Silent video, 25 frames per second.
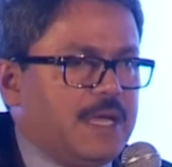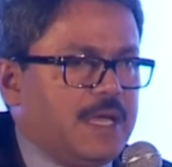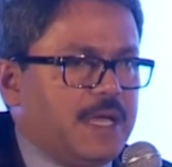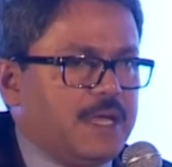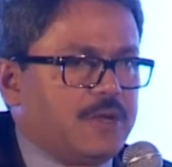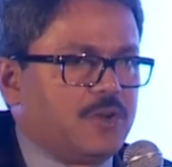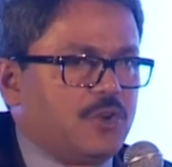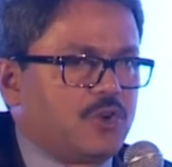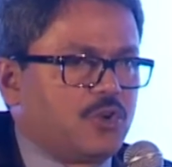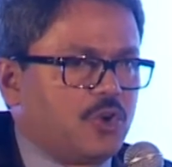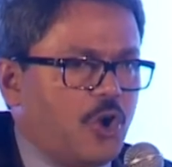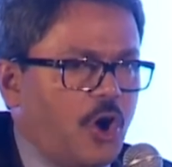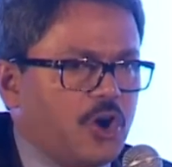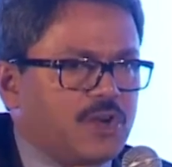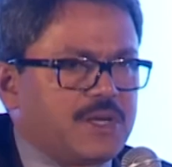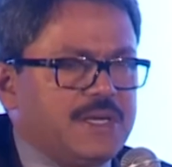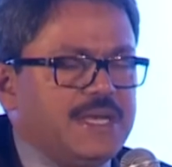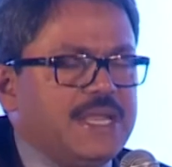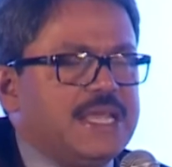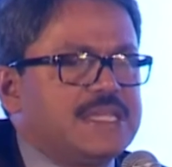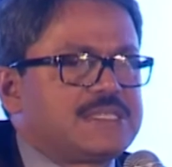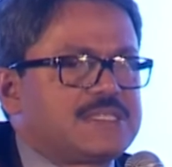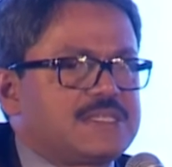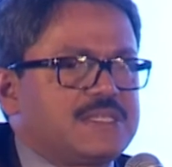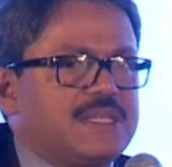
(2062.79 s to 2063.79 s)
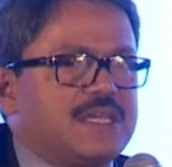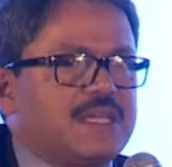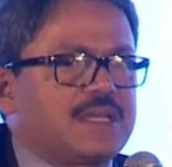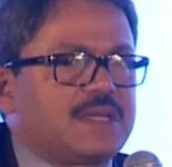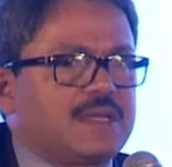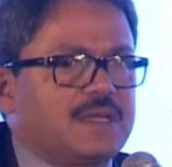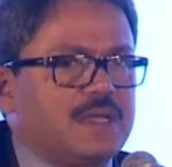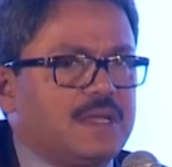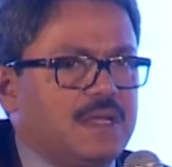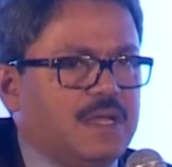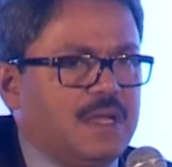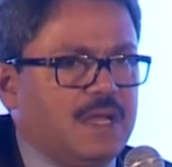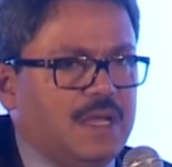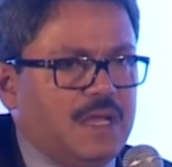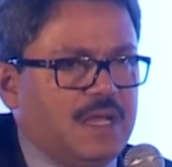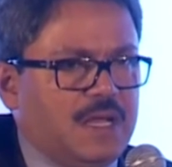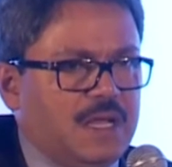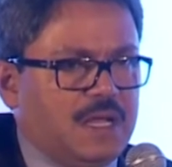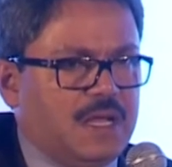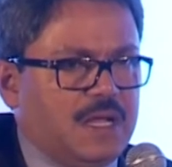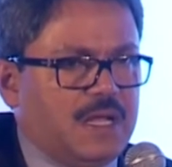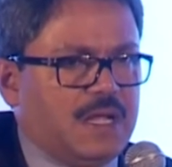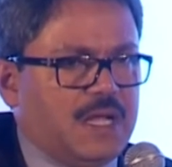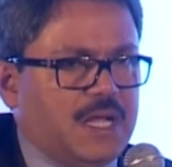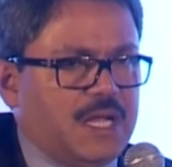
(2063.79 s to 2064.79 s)
You know, not listening
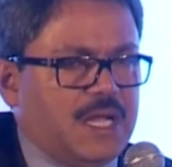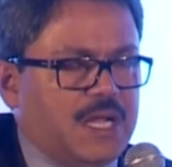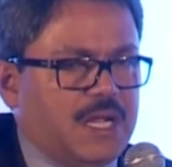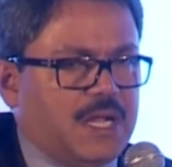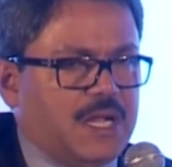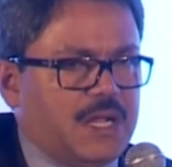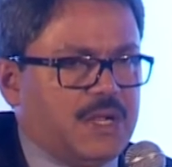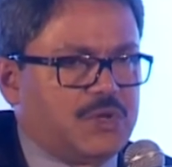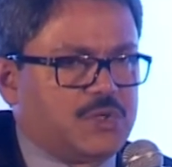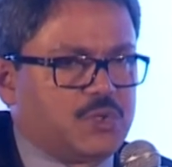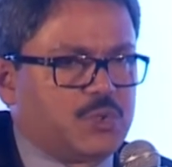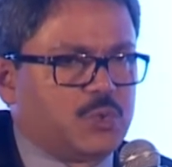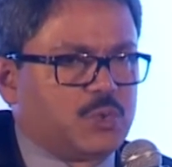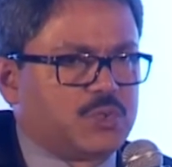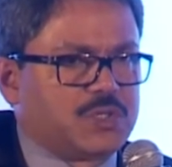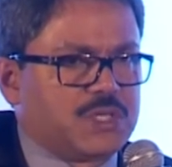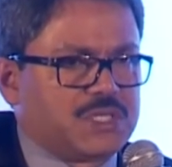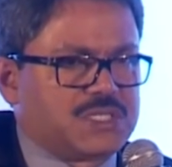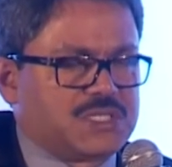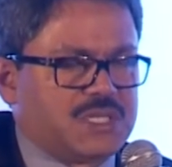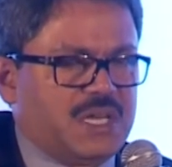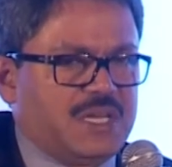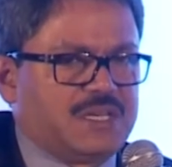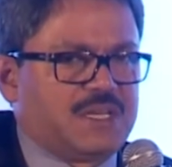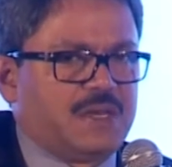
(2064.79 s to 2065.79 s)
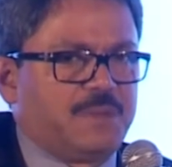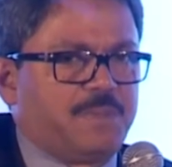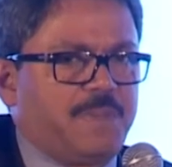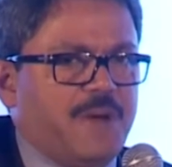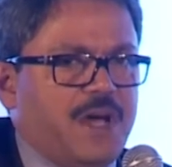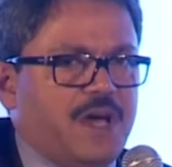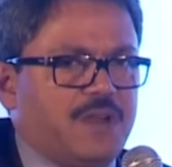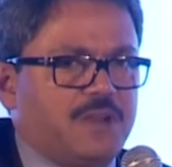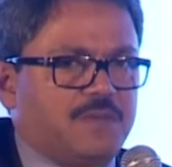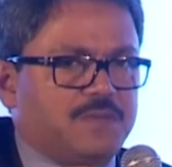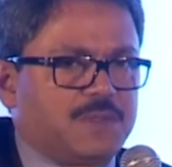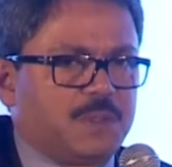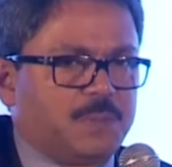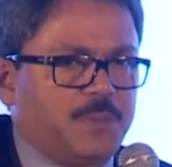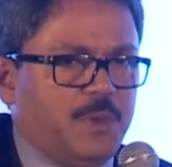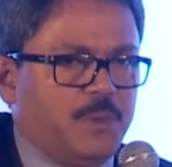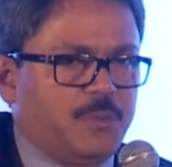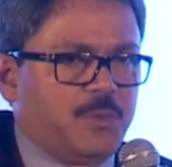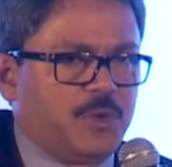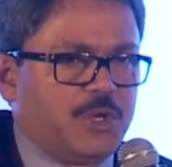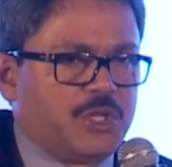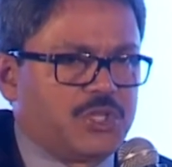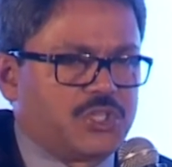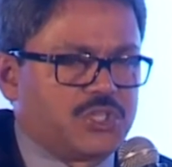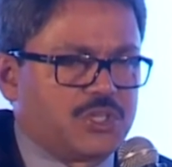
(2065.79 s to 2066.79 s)
uh, to the certain part of the
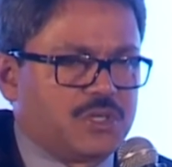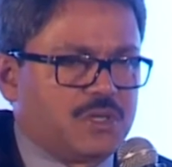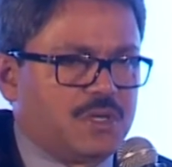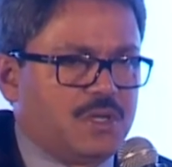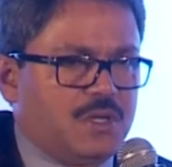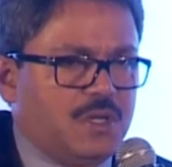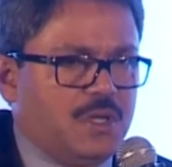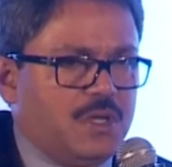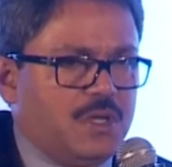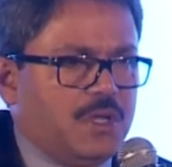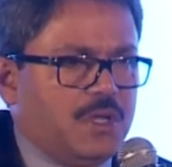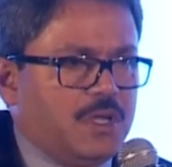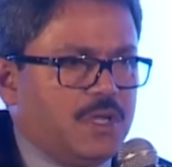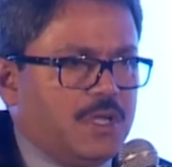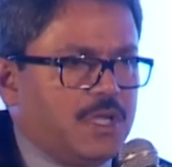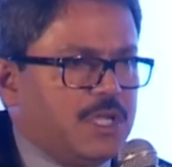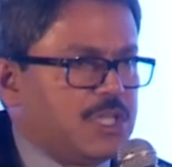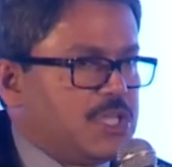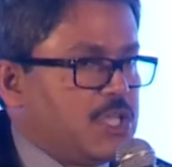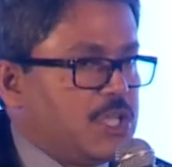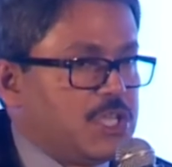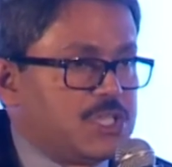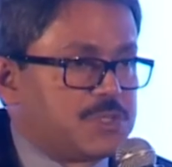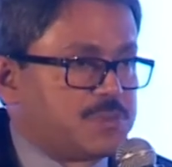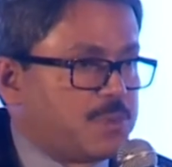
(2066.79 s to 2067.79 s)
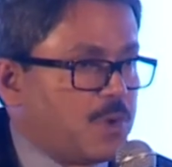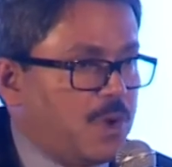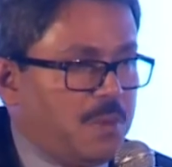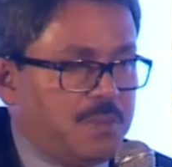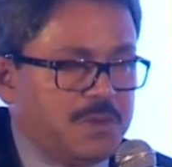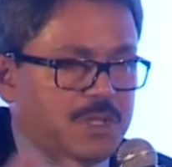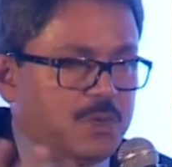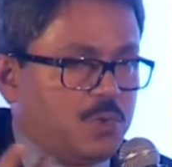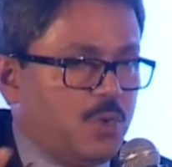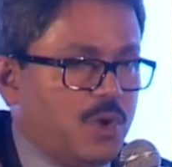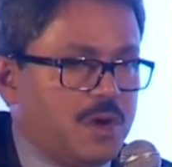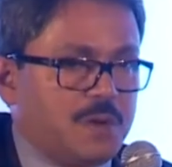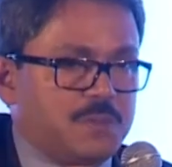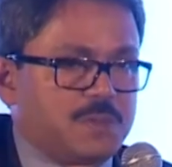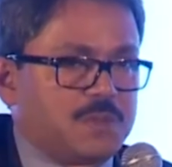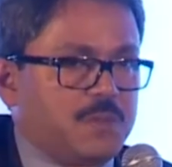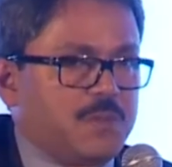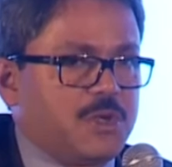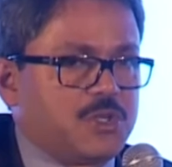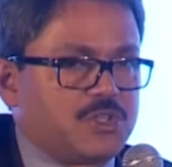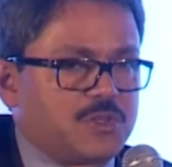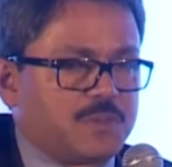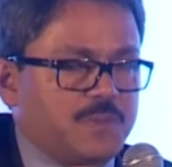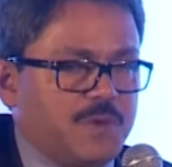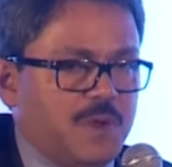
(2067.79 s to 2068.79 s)
population is probably one of the
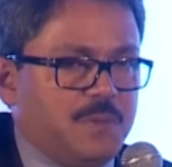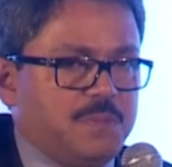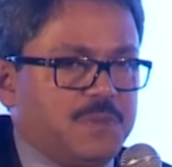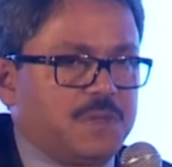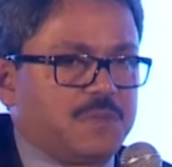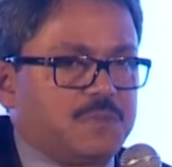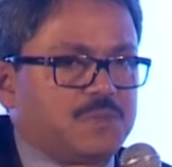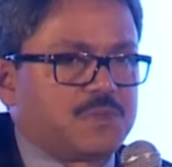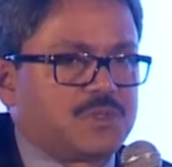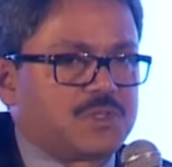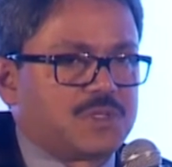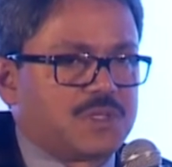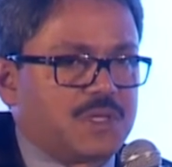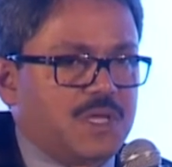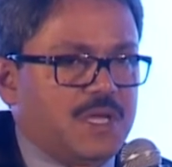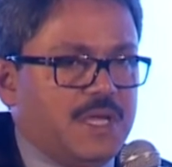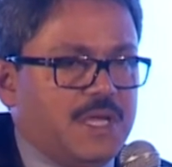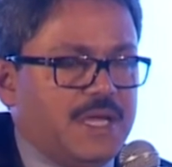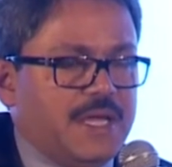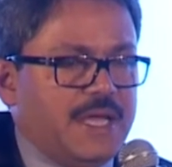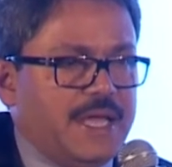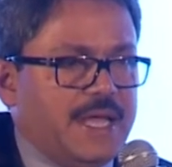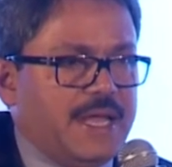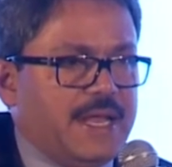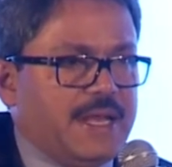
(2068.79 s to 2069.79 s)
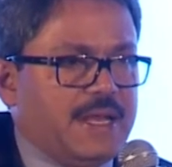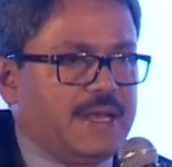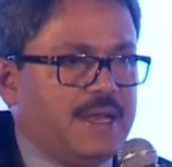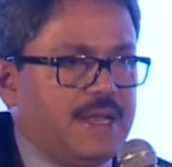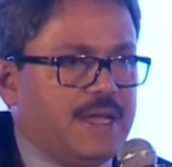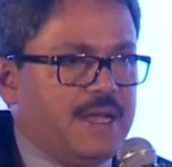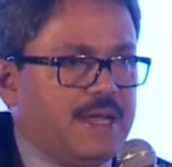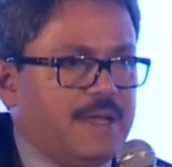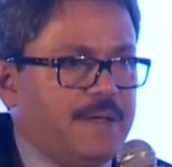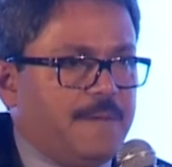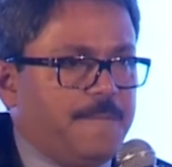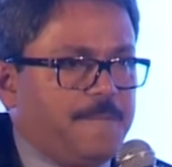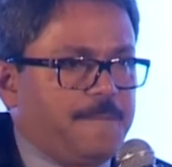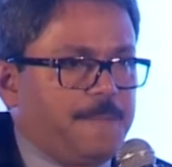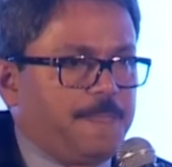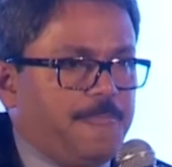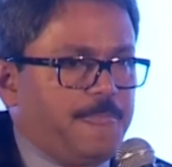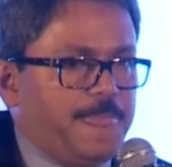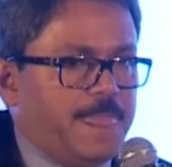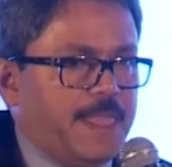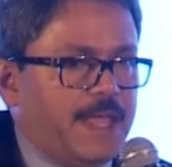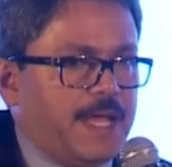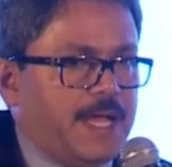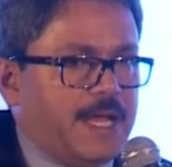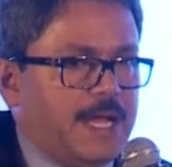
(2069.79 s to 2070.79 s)
major problems. Uh, and uh,
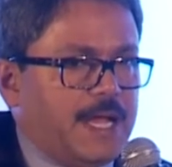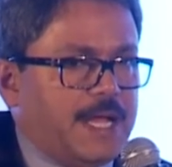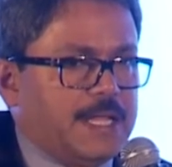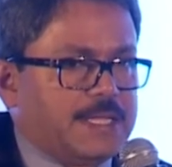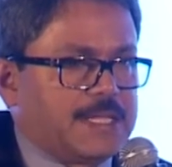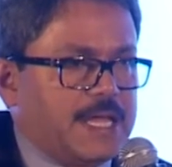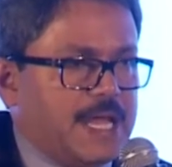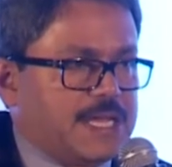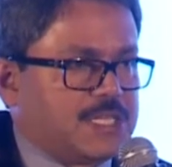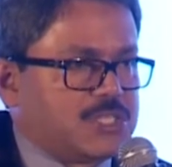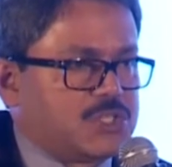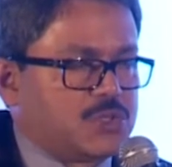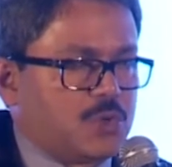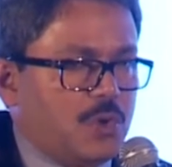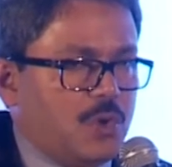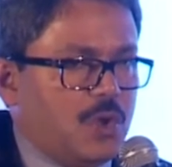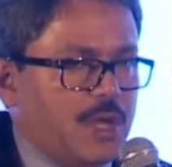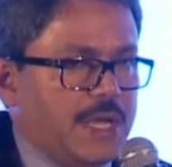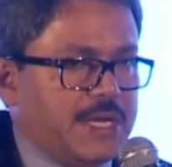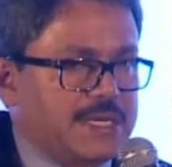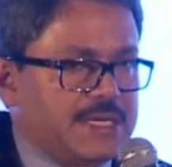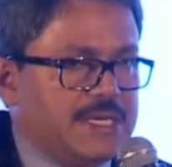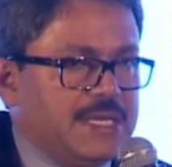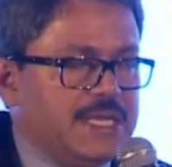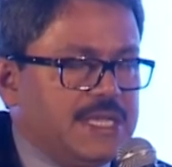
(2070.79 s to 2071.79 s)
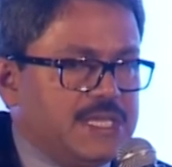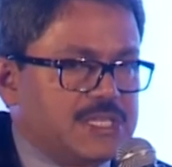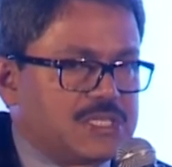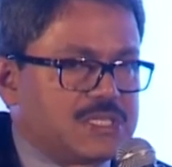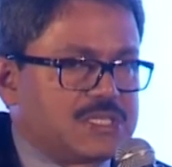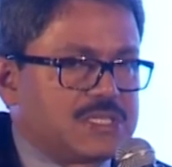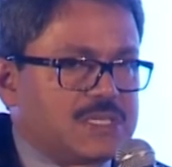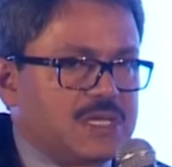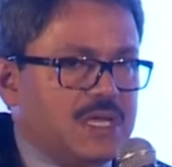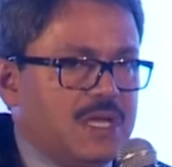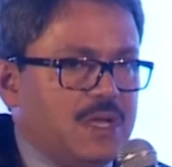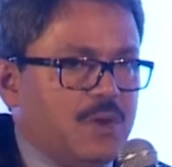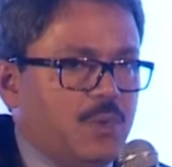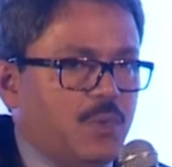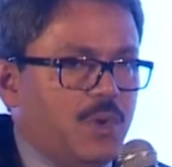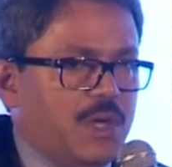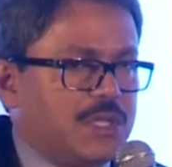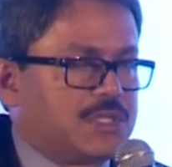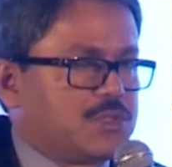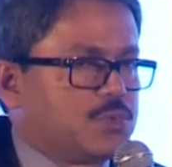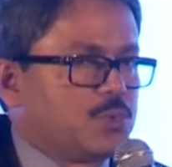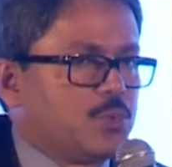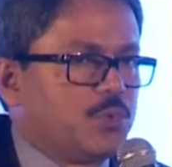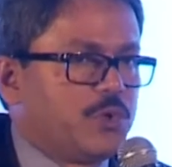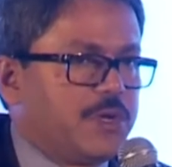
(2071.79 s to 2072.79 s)
uh, that's at least uh,
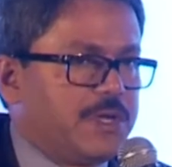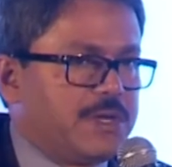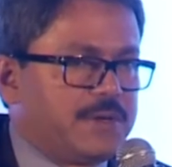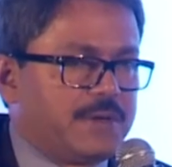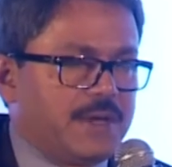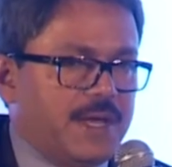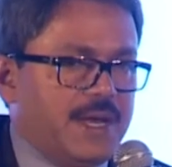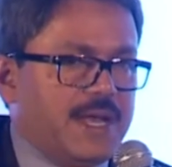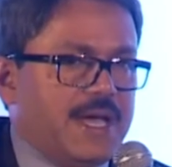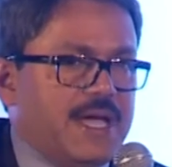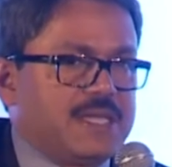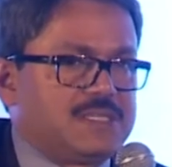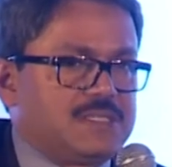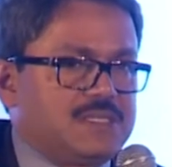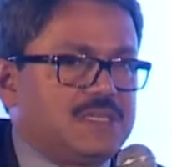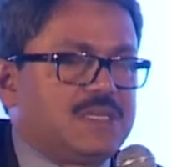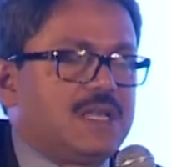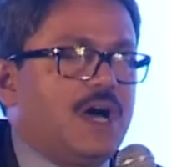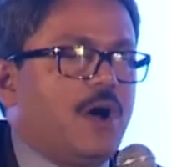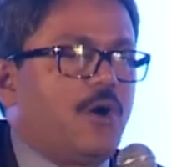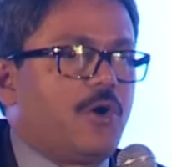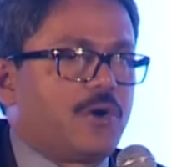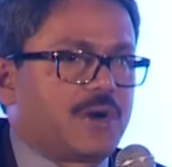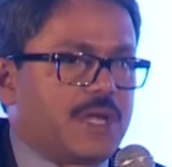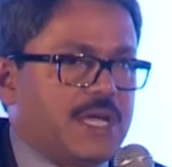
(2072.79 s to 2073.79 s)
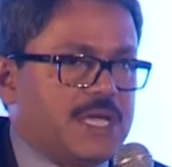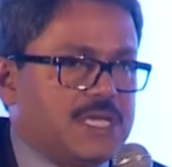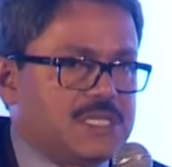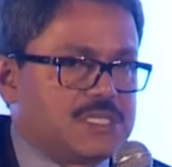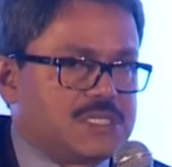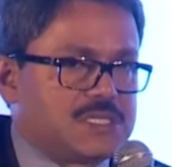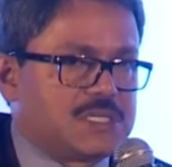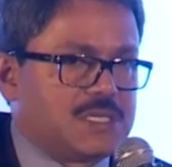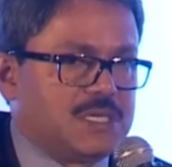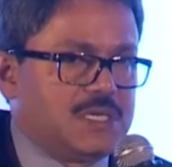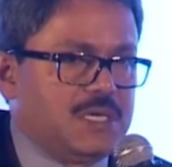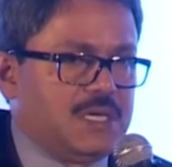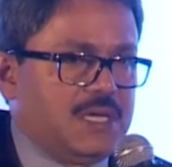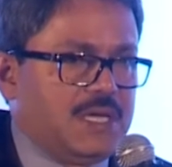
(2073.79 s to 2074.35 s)
what we realized in our case.